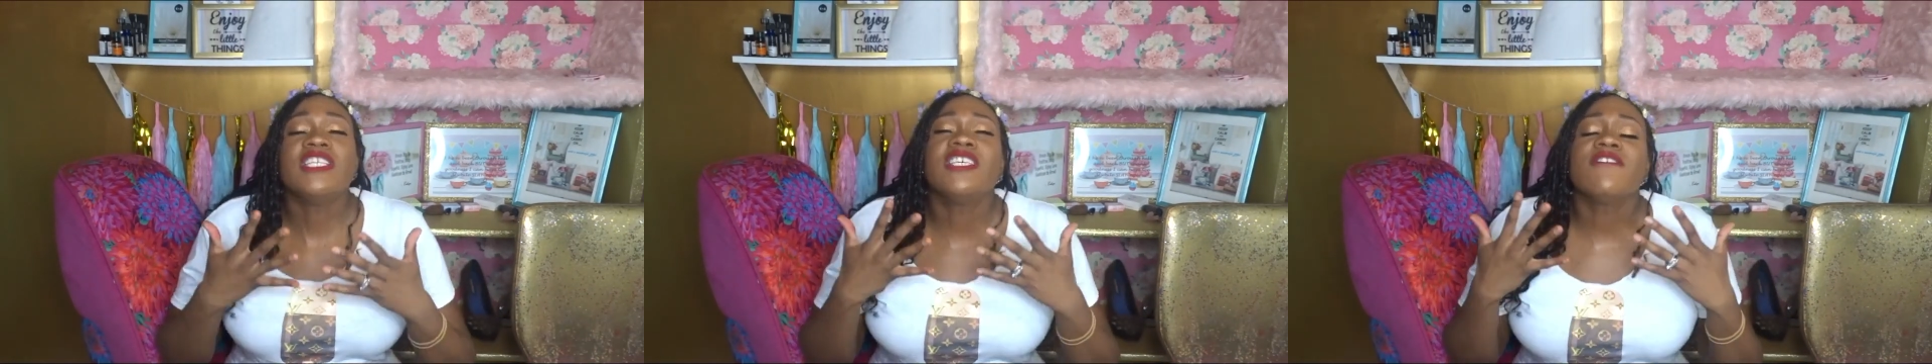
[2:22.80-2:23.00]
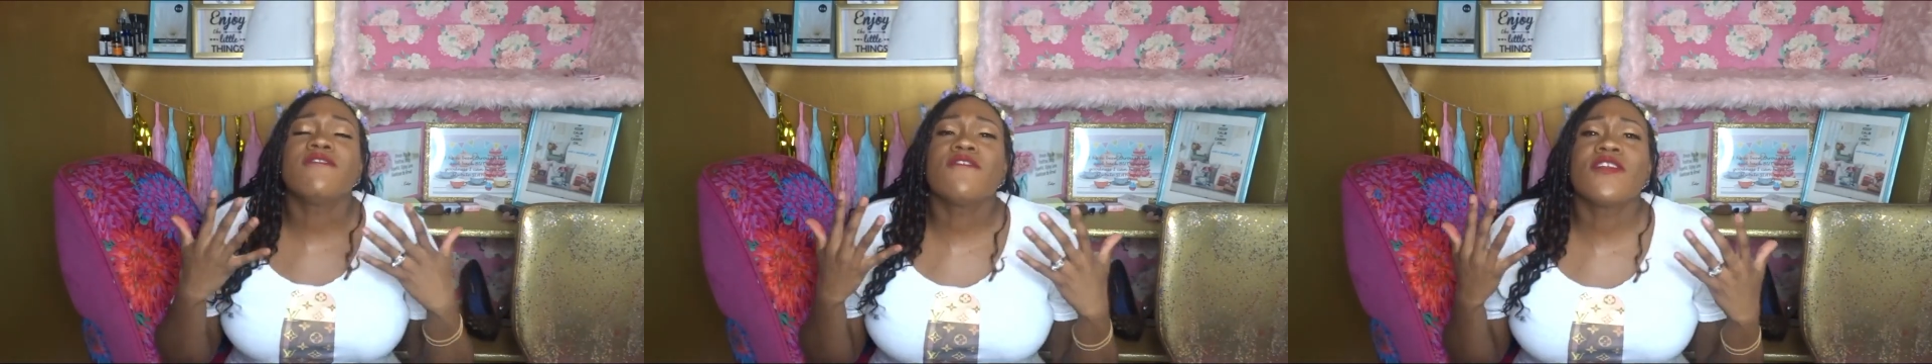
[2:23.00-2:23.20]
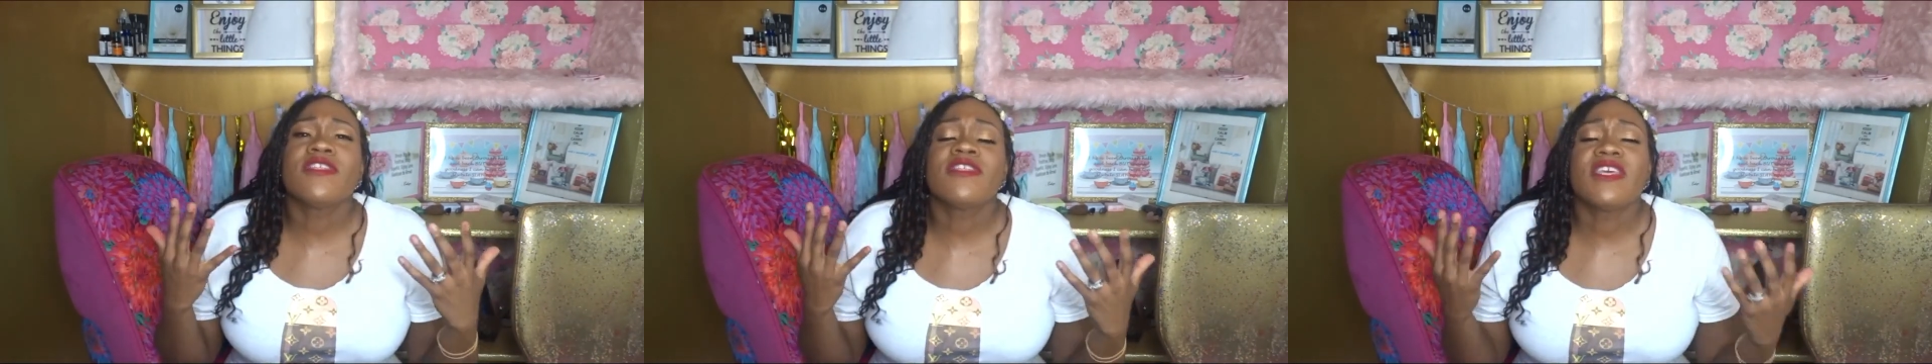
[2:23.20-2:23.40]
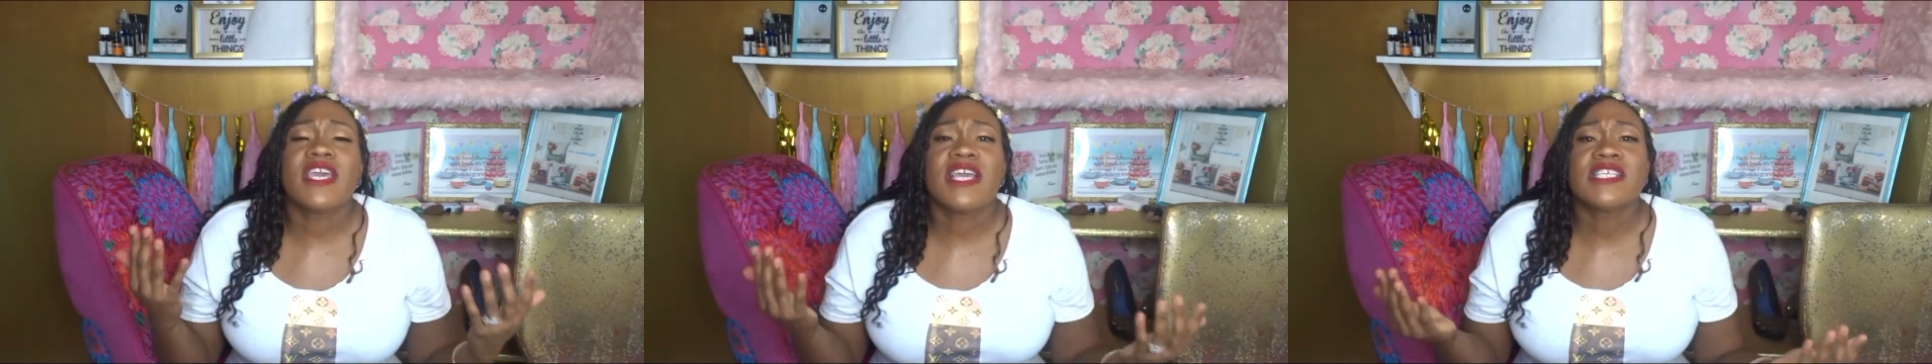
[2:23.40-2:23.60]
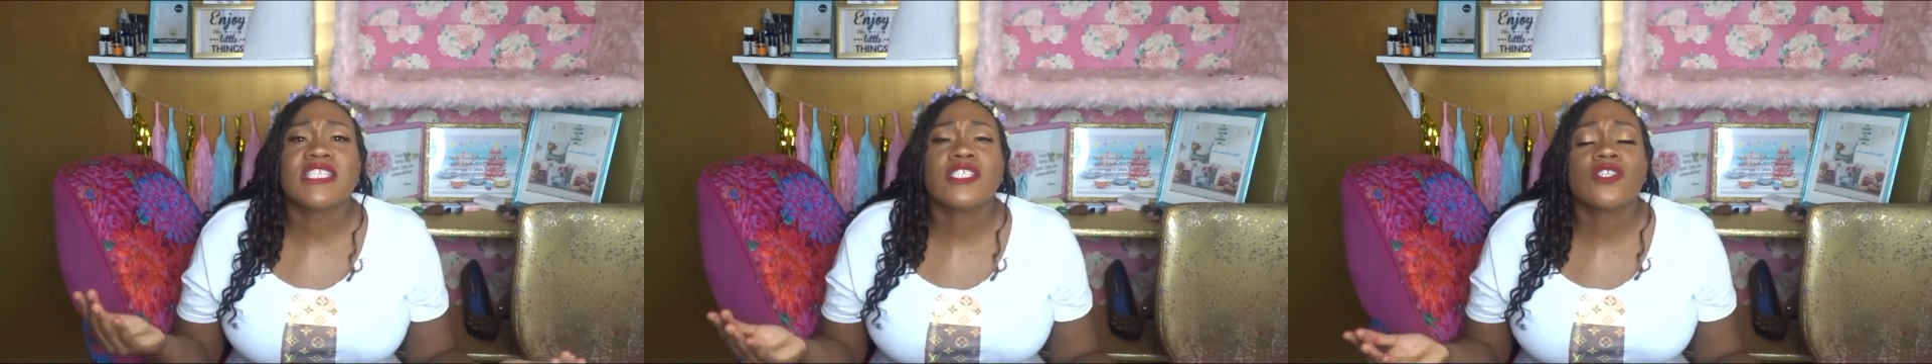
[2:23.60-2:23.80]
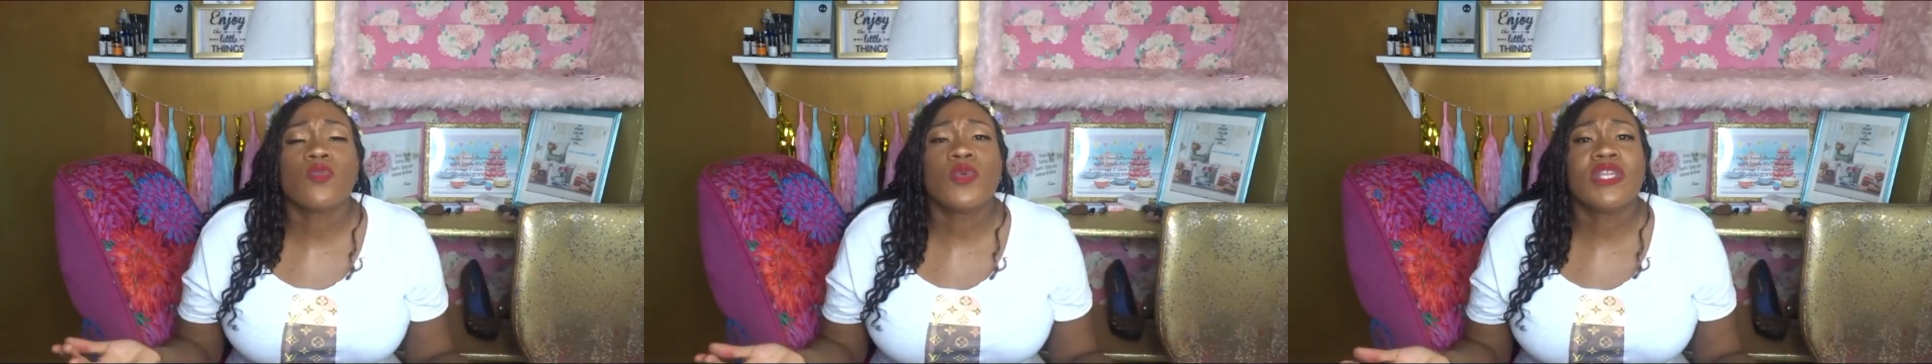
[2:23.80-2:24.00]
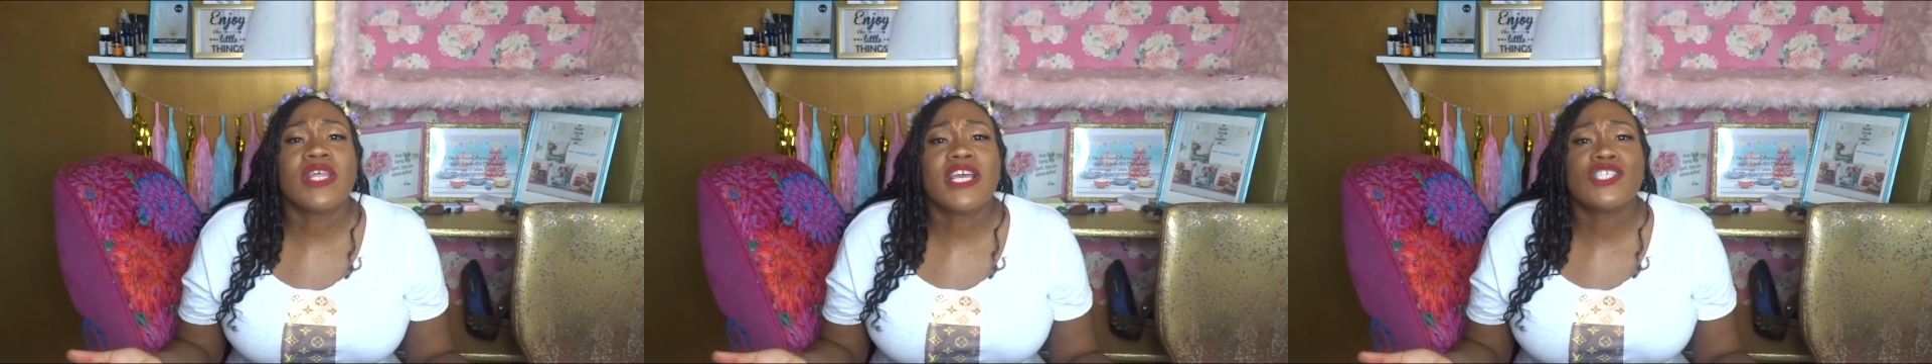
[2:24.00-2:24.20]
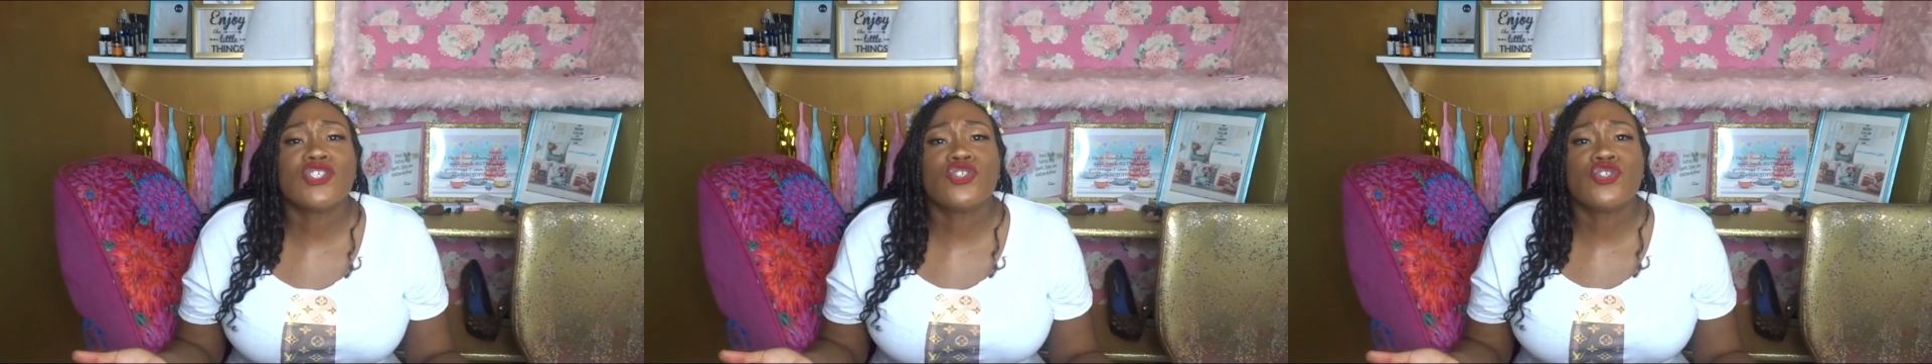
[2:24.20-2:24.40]
different things as it
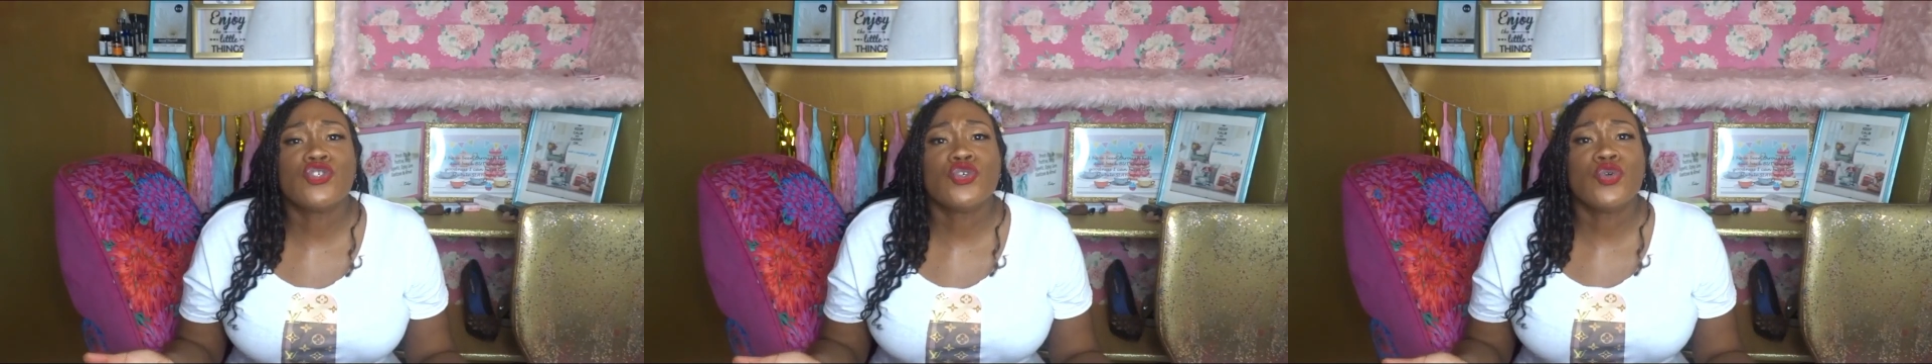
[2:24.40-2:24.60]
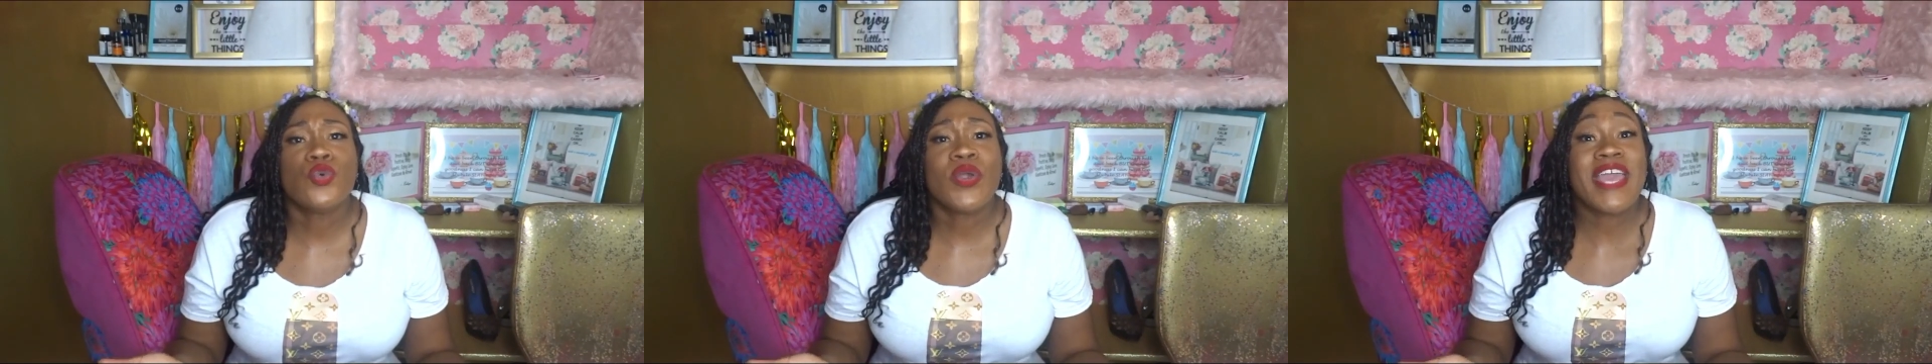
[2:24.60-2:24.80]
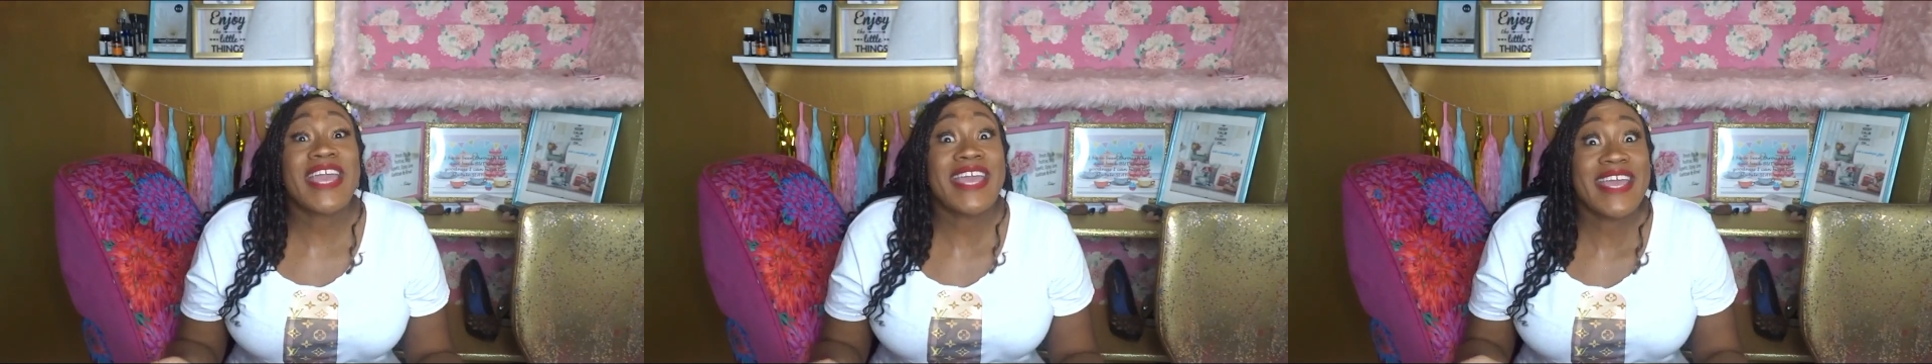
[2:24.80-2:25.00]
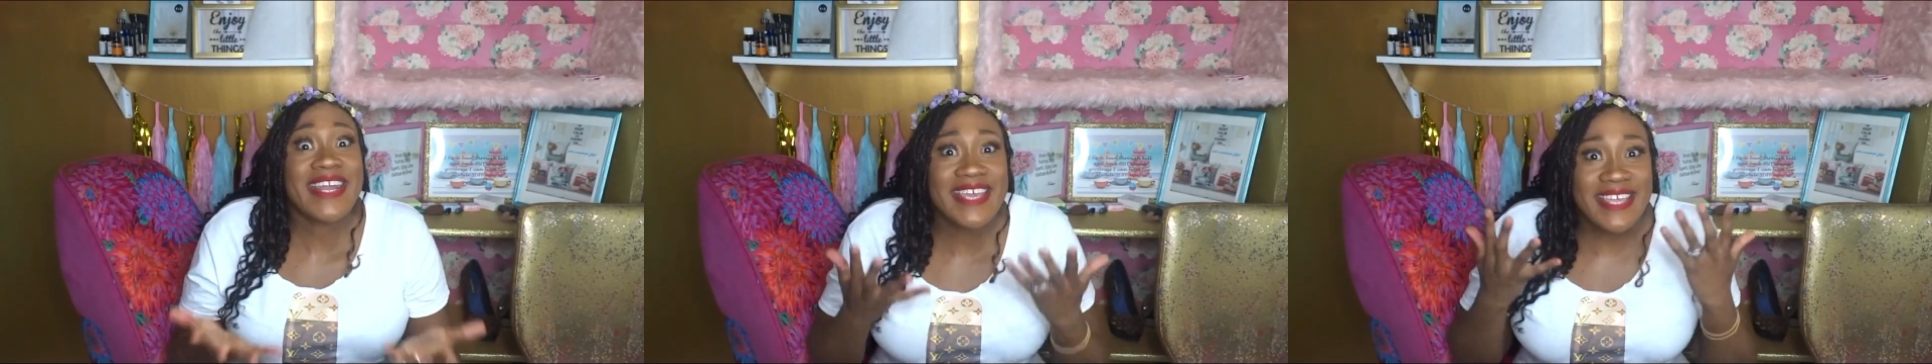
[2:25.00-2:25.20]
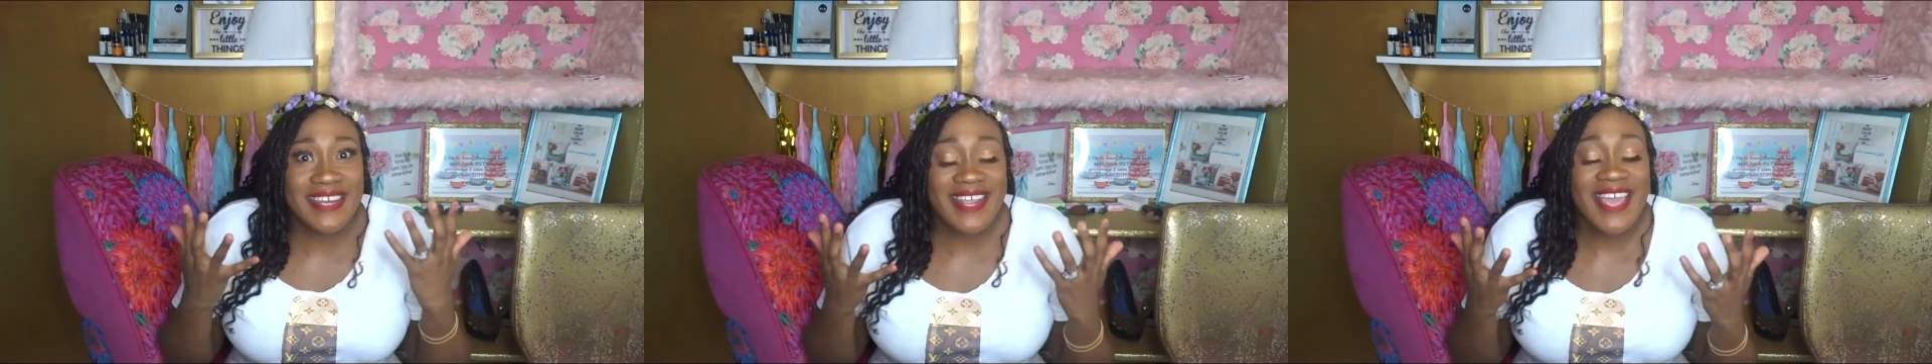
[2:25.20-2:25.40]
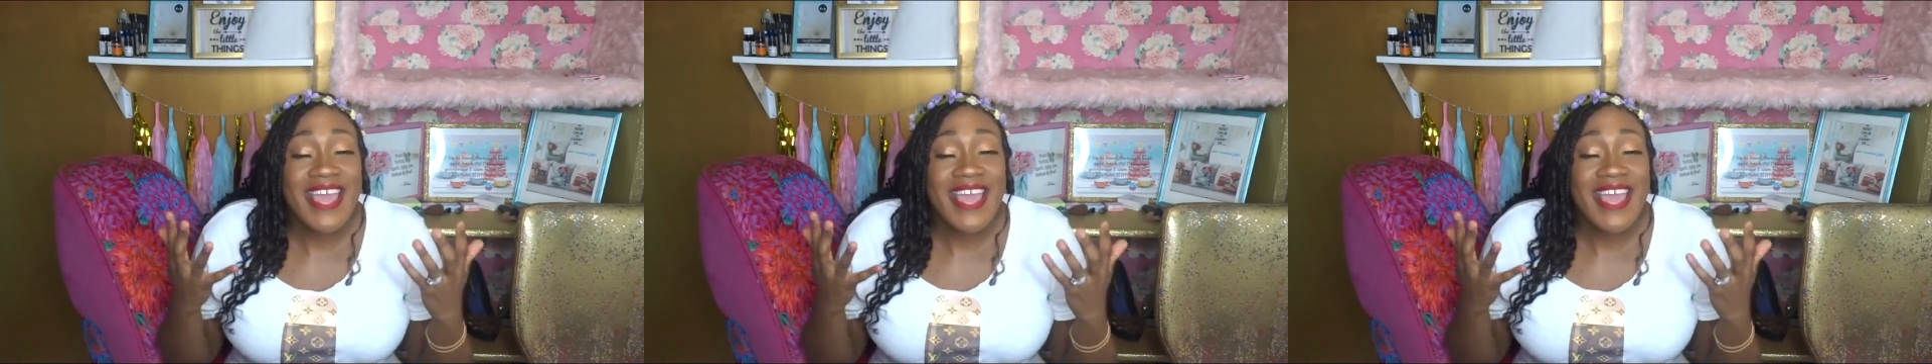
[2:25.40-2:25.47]
relates to hidden,